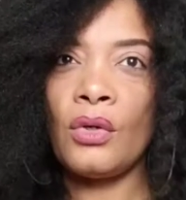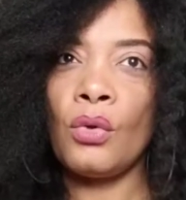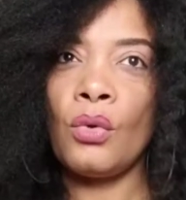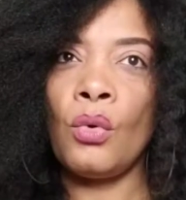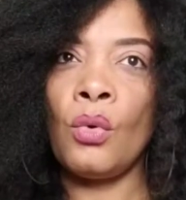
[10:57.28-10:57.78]

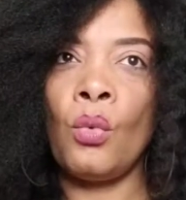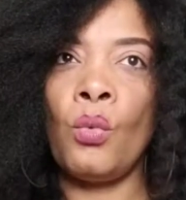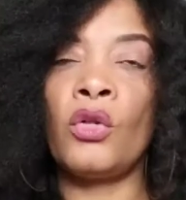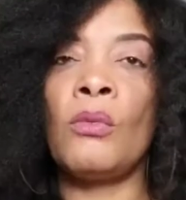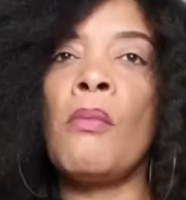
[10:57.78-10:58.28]
It
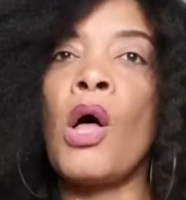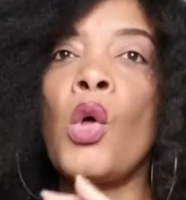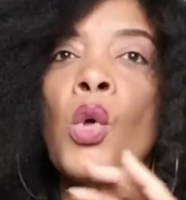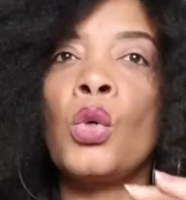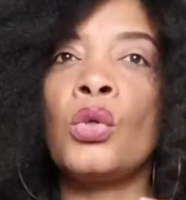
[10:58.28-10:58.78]

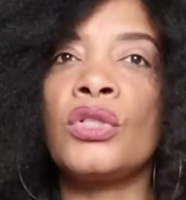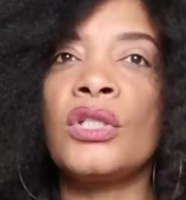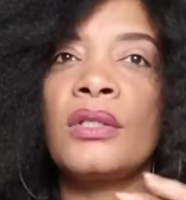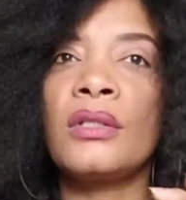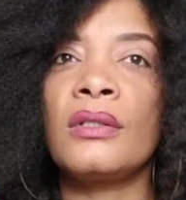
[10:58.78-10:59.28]
will
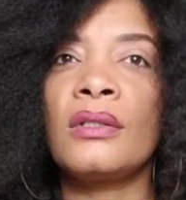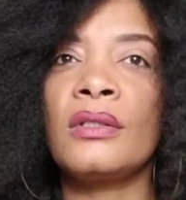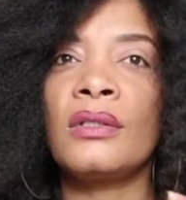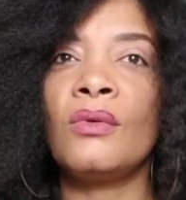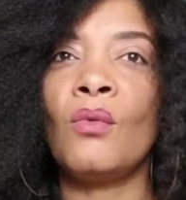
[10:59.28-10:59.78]
mold
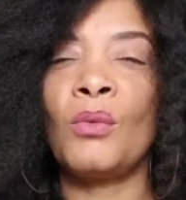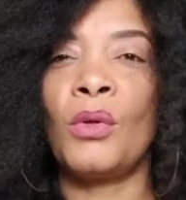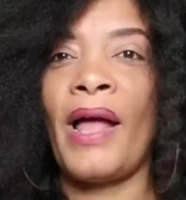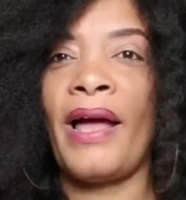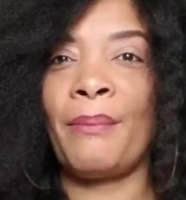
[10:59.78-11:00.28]

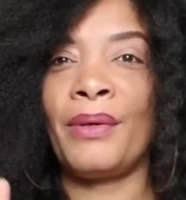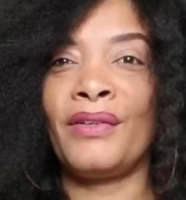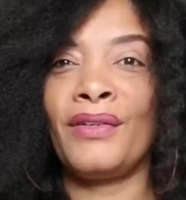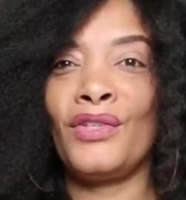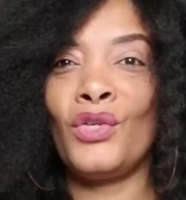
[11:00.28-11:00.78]
what will
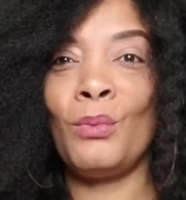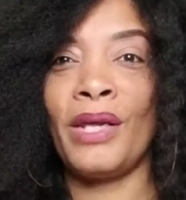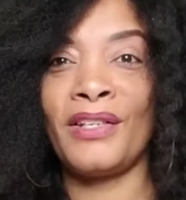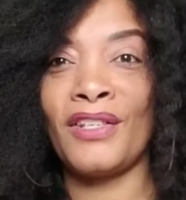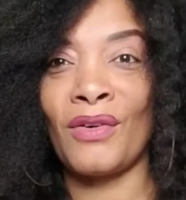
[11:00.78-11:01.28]
happen
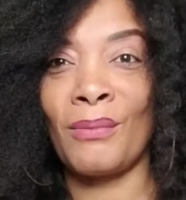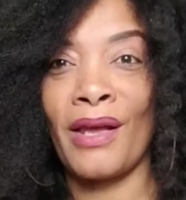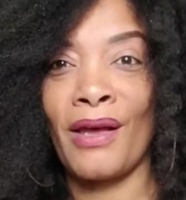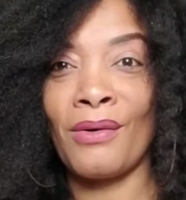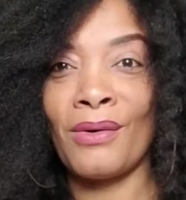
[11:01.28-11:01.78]
2
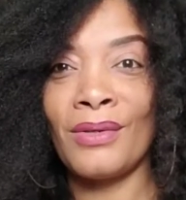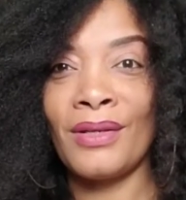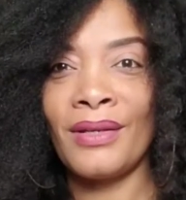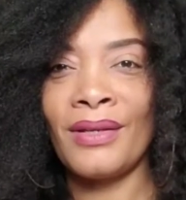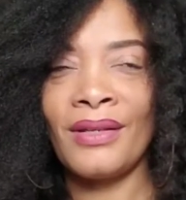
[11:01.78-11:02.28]
minutes from now.